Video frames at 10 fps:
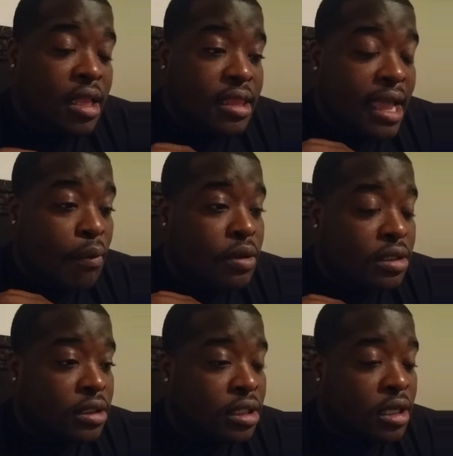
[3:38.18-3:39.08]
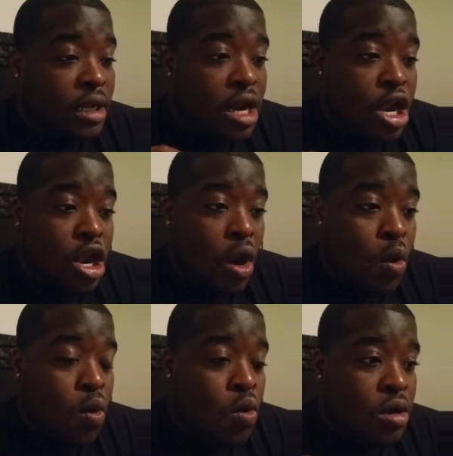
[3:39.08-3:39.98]
there was
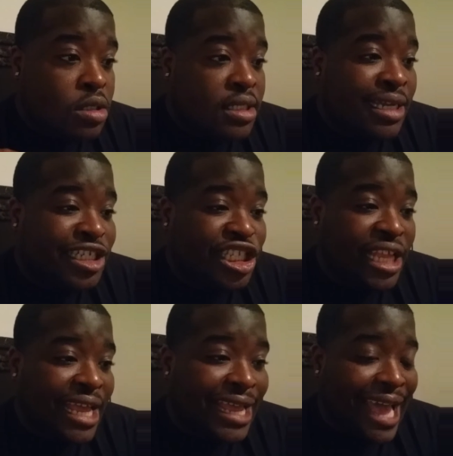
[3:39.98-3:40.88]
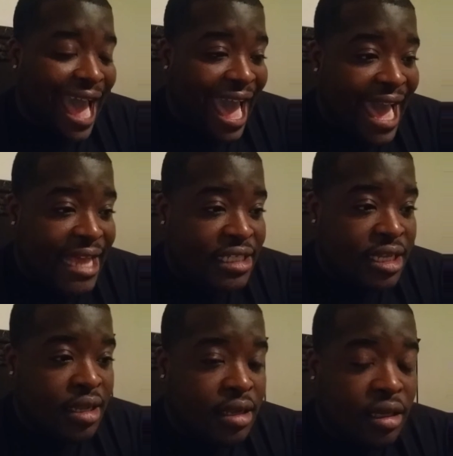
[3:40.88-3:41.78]
no such thing
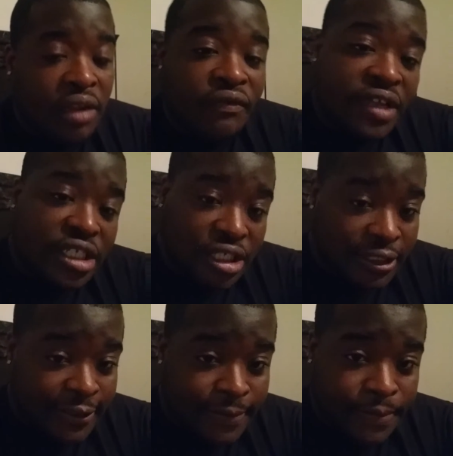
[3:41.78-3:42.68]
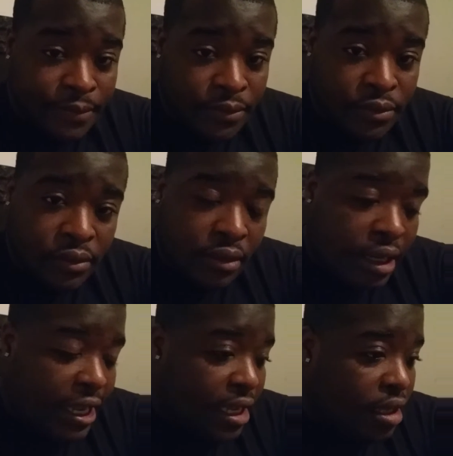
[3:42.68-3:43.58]
as division.
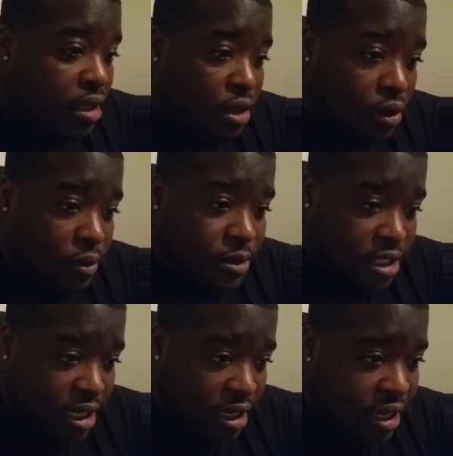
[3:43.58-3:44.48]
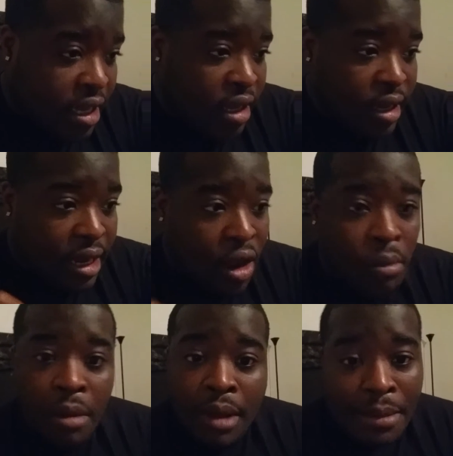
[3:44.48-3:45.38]
You know what I'm saying? And I
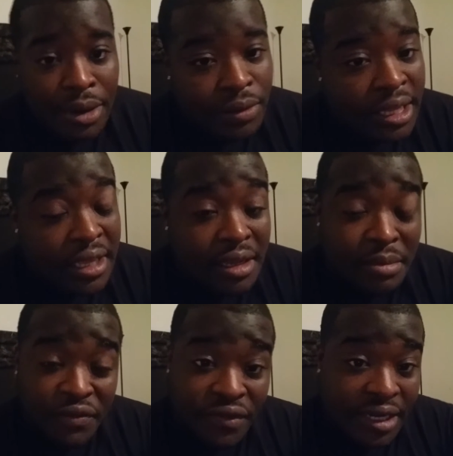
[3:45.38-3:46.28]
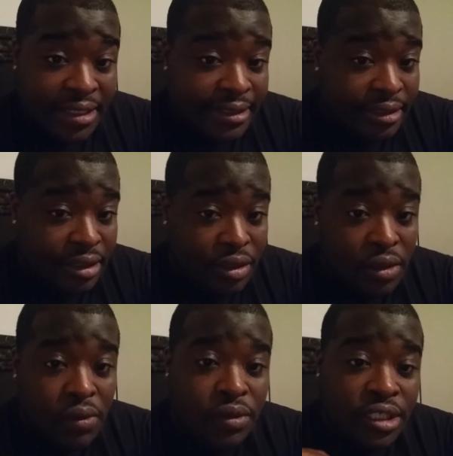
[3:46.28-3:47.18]
hope my mama don't kill me for this.
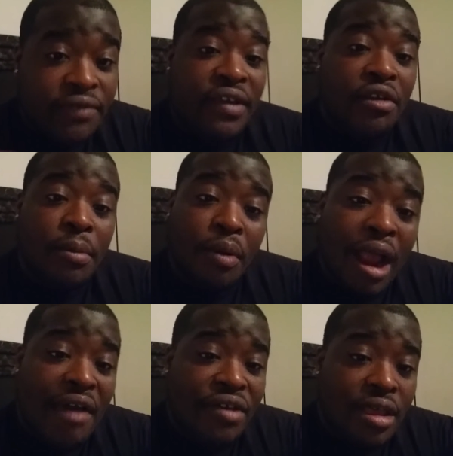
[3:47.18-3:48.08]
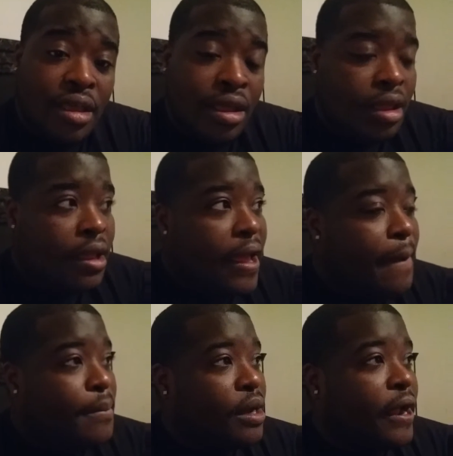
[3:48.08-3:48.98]
She very private.
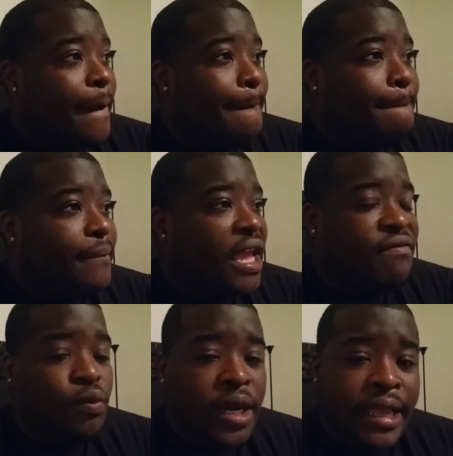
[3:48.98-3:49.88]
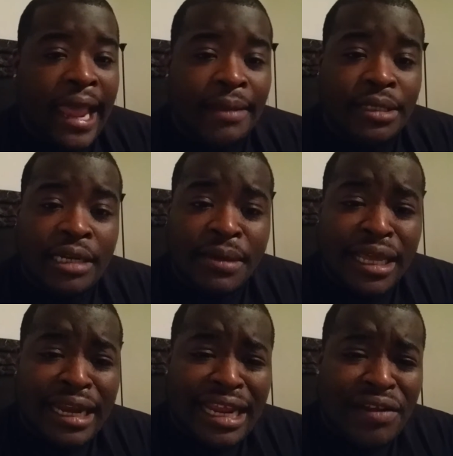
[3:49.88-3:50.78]
But even when it came to them
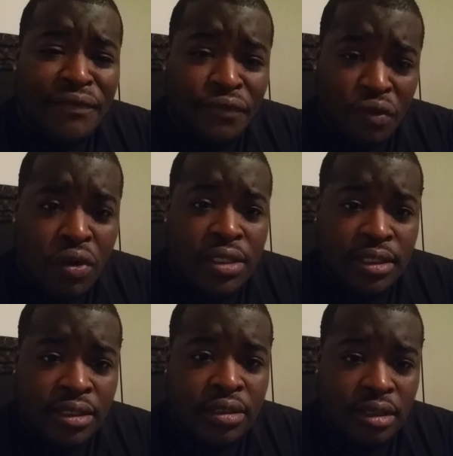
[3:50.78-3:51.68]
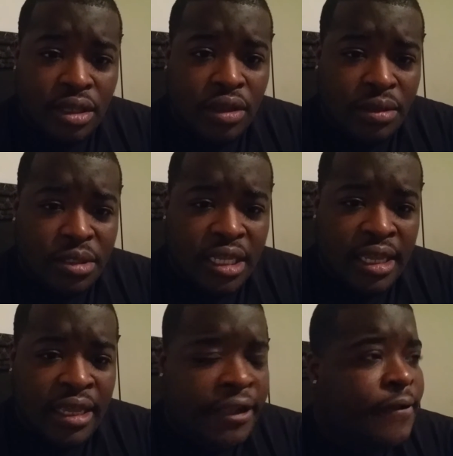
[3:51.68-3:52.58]
getting a divorce, you know what I'm
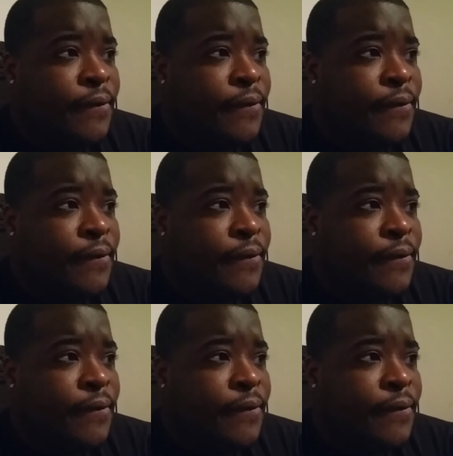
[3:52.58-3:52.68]
saying?